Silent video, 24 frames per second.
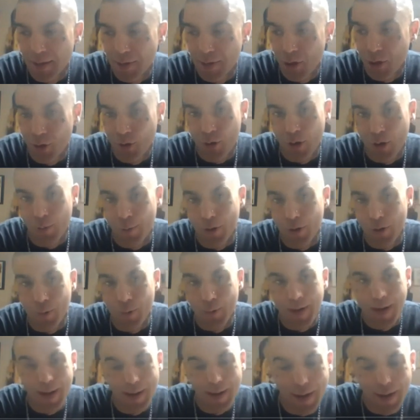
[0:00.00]
no criminal would
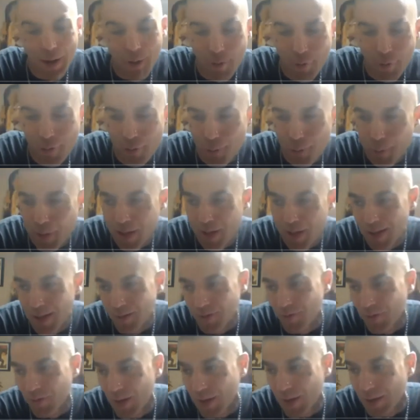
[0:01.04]
hang out with me. That's
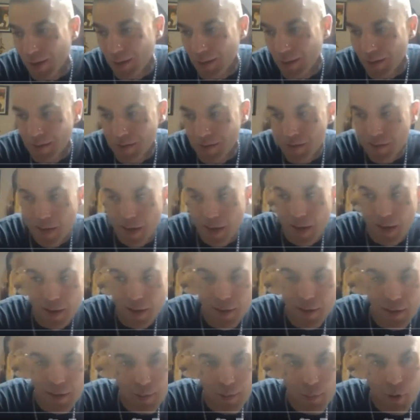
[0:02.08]
funny because
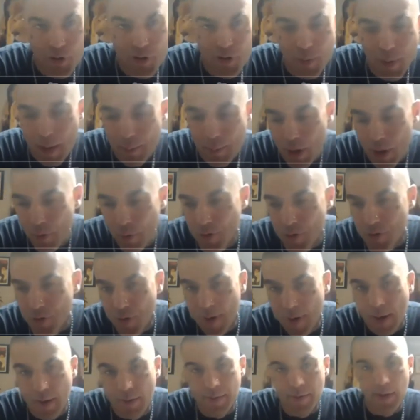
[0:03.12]
most of my brothers are
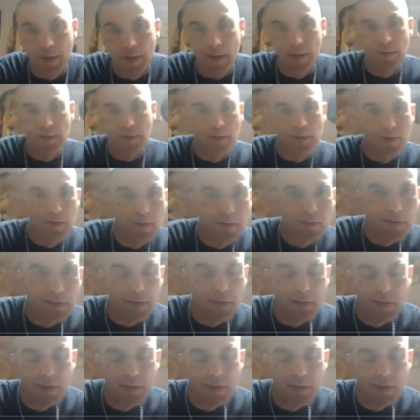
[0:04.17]
Hell's Angels.